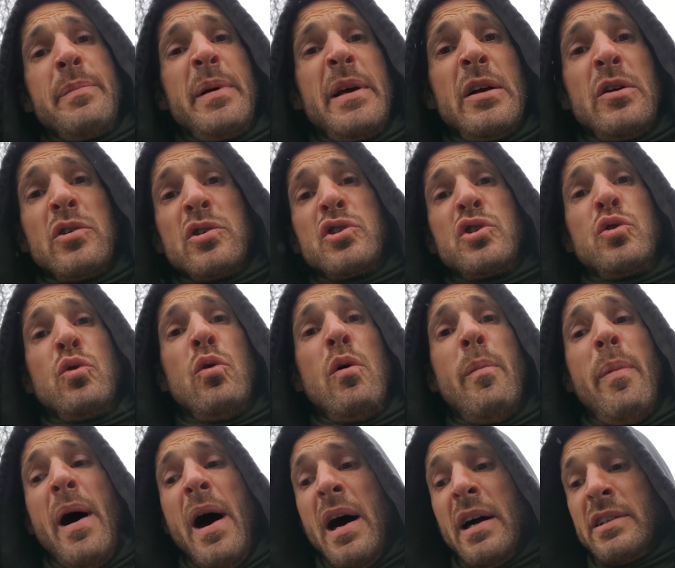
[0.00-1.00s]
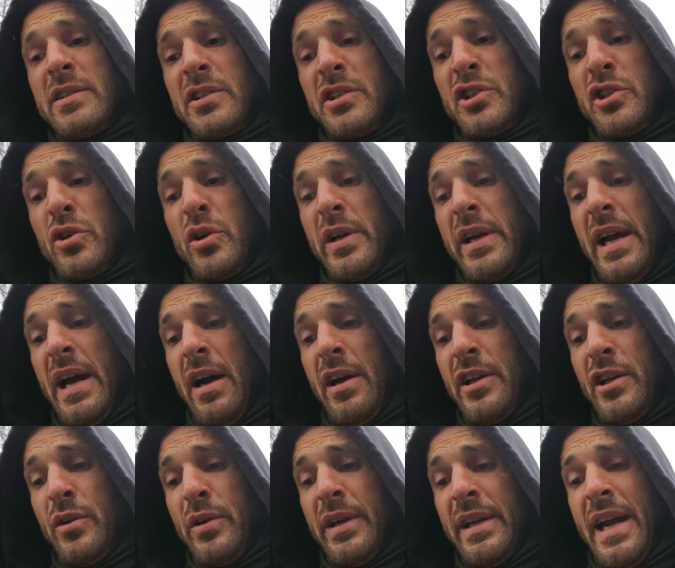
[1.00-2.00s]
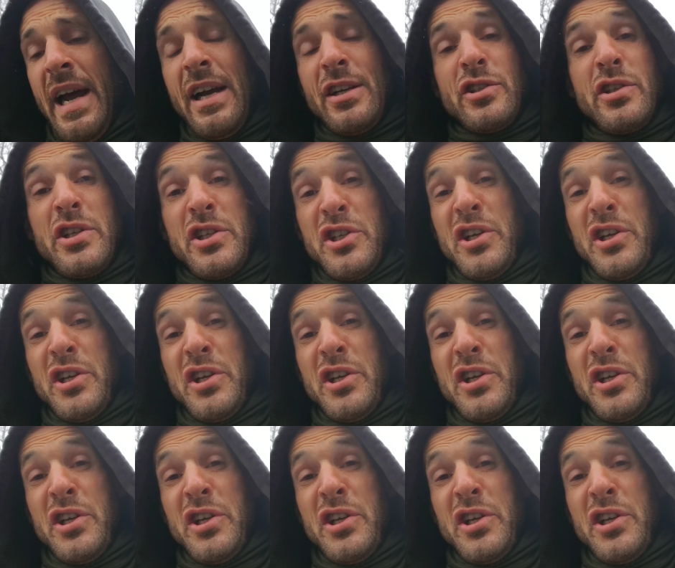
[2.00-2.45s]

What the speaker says: Pino's toolbox to show you how you can actually